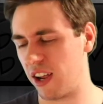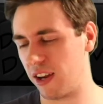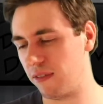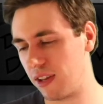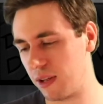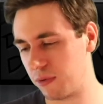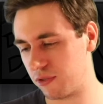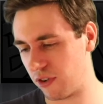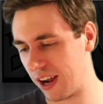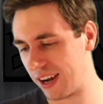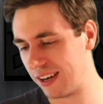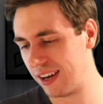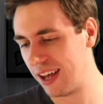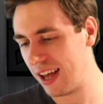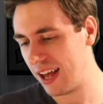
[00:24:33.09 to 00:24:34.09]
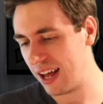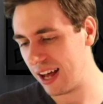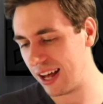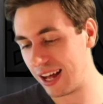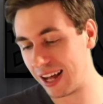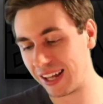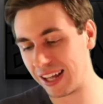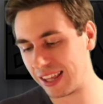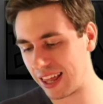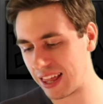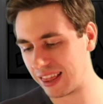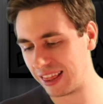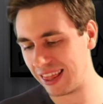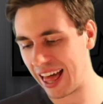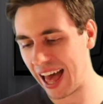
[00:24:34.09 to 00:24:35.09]
He was right. And then
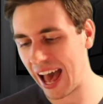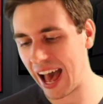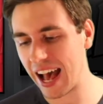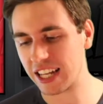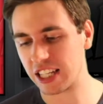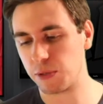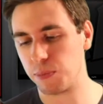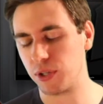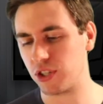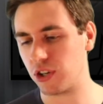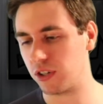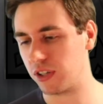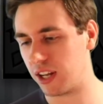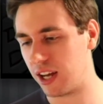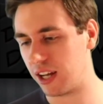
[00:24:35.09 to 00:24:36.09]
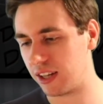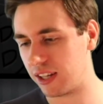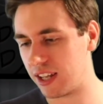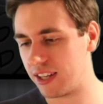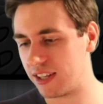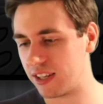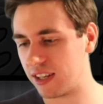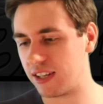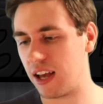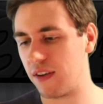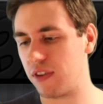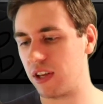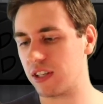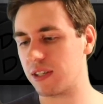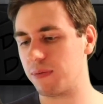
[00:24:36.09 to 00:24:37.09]
last, but certainly not least,
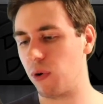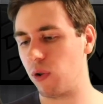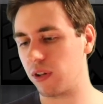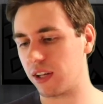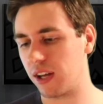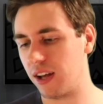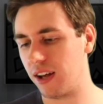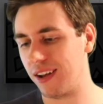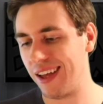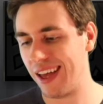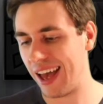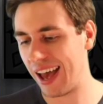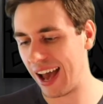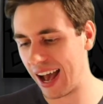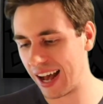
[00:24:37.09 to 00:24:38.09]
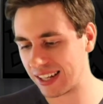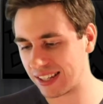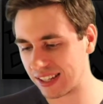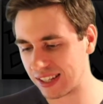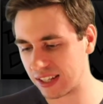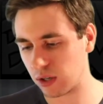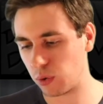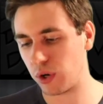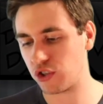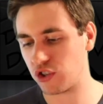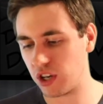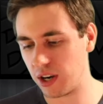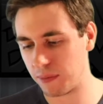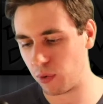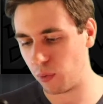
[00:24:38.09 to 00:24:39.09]
Tevye Smolka asks, question
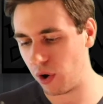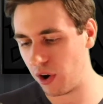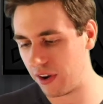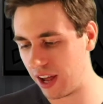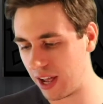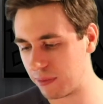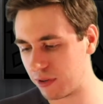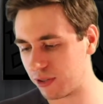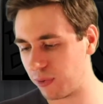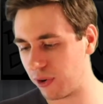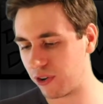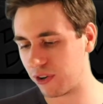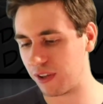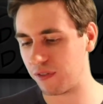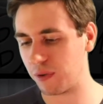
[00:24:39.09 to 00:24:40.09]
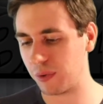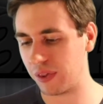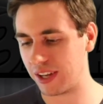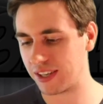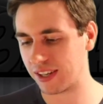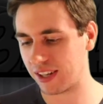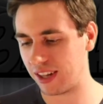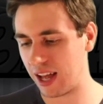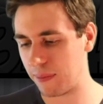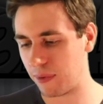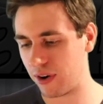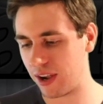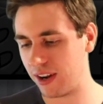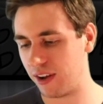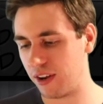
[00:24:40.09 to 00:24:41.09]
number one, I am just wondering if you would like to
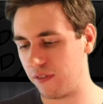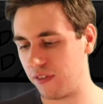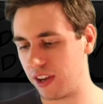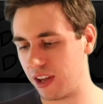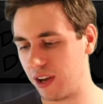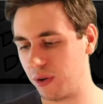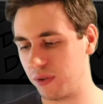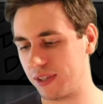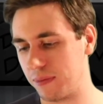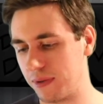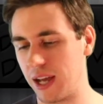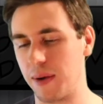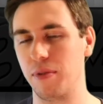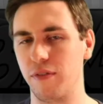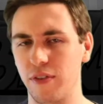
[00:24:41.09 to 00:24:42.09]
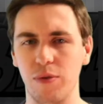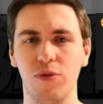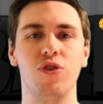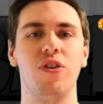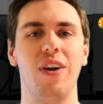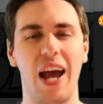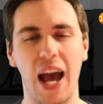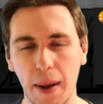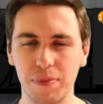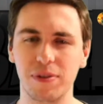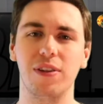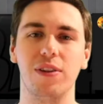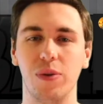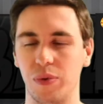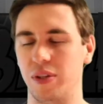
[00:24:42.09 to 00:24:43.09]
collaborate on a video sometime in the future.
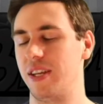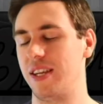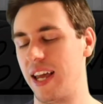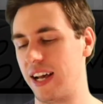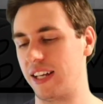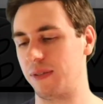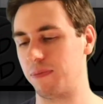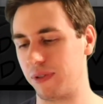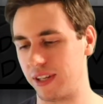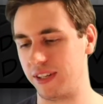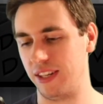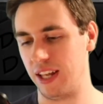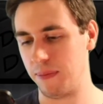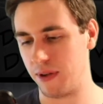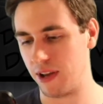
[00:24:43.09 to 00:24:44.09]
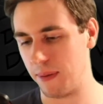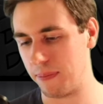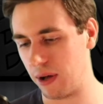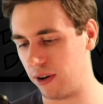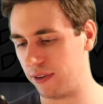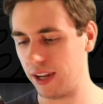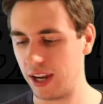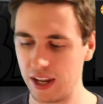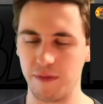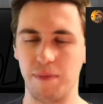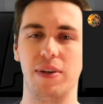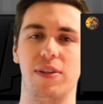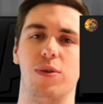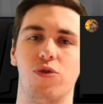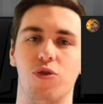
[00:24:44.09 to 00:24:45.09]
Absolutely, yes. Please hit me up on any of my
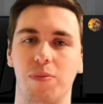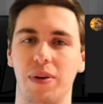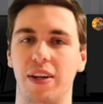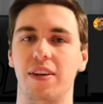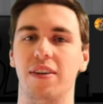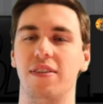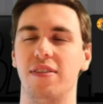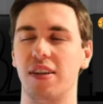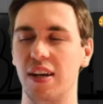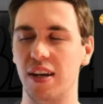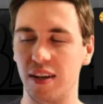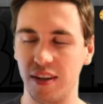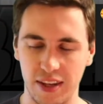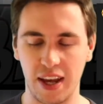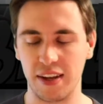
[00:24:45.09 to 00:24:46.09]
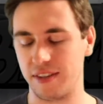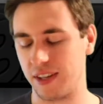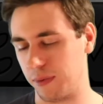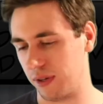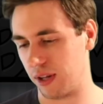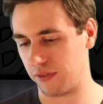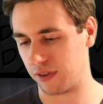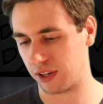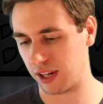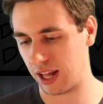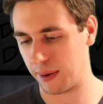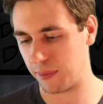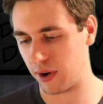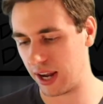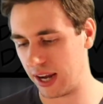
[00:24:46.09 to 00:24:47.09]
social medias. Yes, I would love to
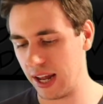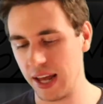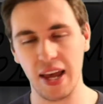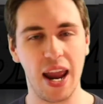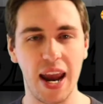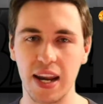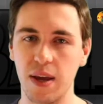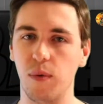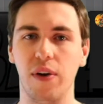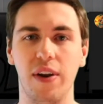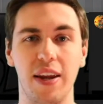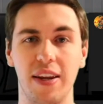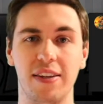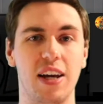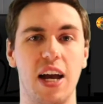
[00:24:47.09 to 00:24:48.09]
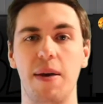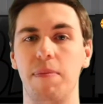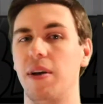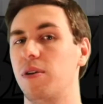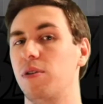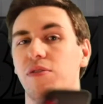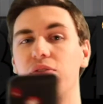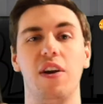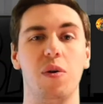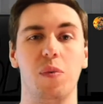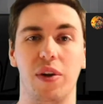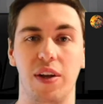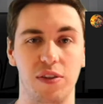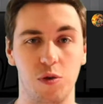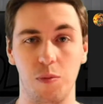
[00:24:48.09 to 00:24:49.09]
collaborate. Anyone, anytime. That goes for anyone
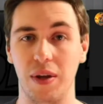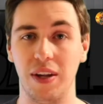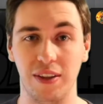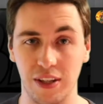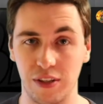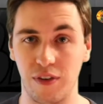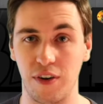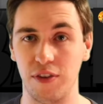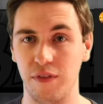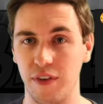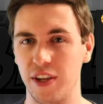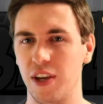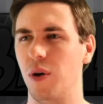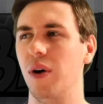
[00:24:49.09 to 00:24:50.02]
else who made it this far in the video.